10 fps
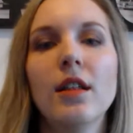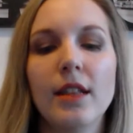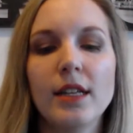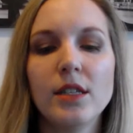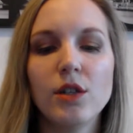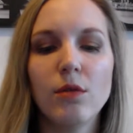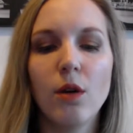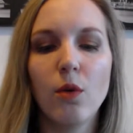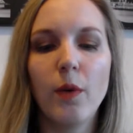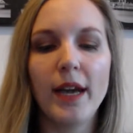let's do a
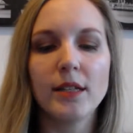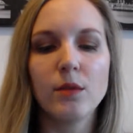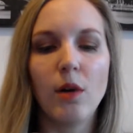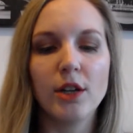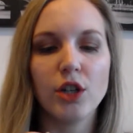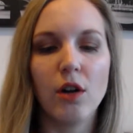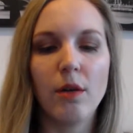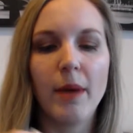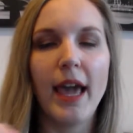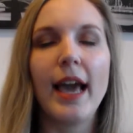quick swatch
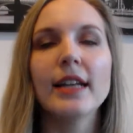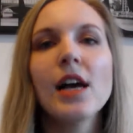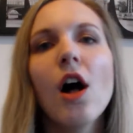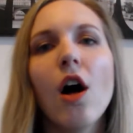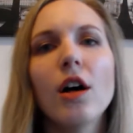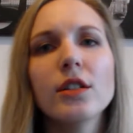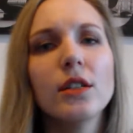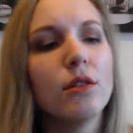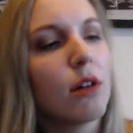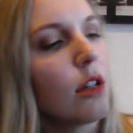on my hand. I'll
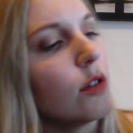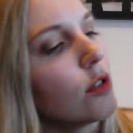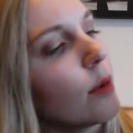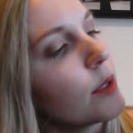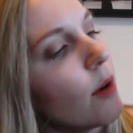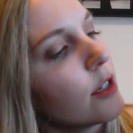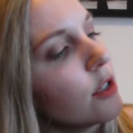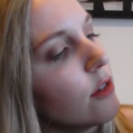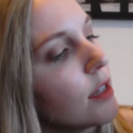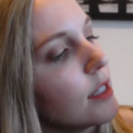also do a closer up swatch
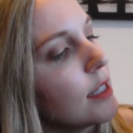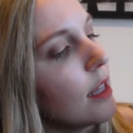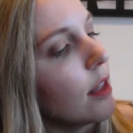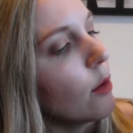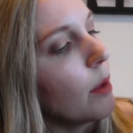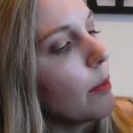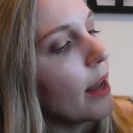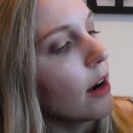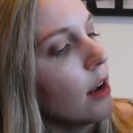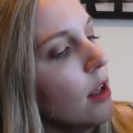so you can see a little bit
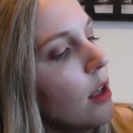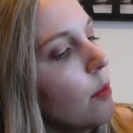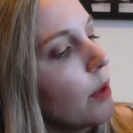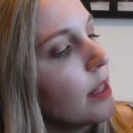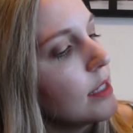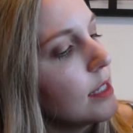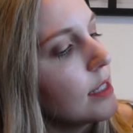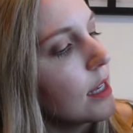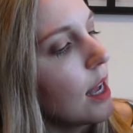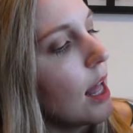better, but this is
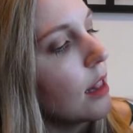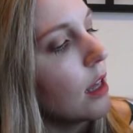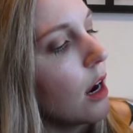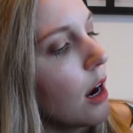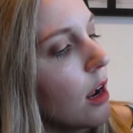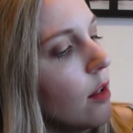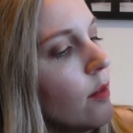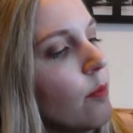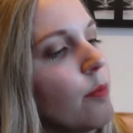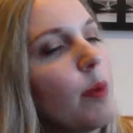the color
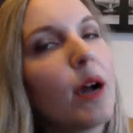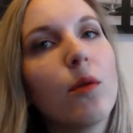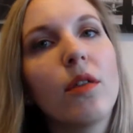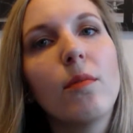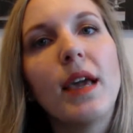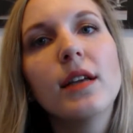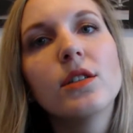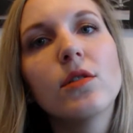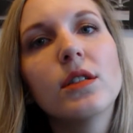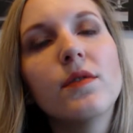Bear With Me.
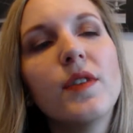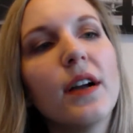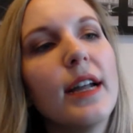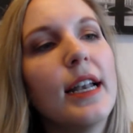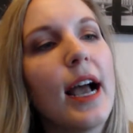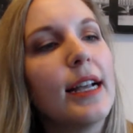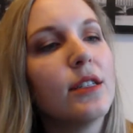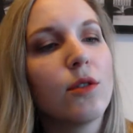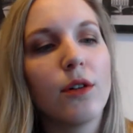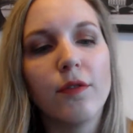So it's a very
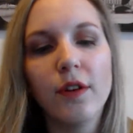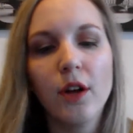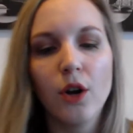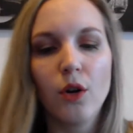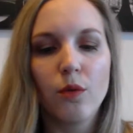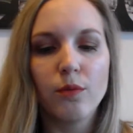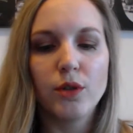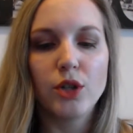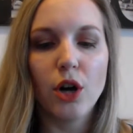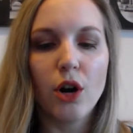nice sort of
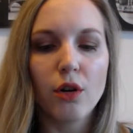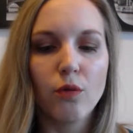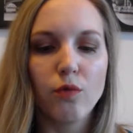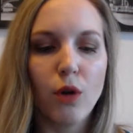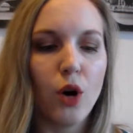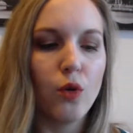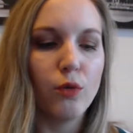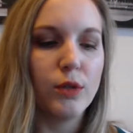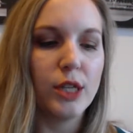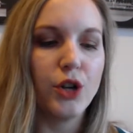dark rose